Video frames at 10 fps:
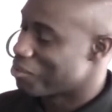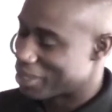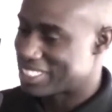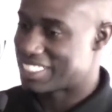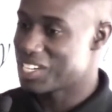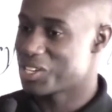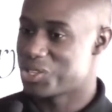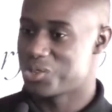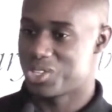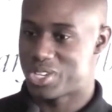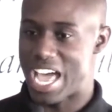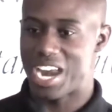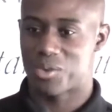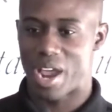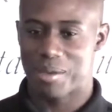but still you, you
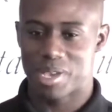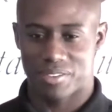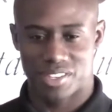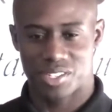kind of write me out.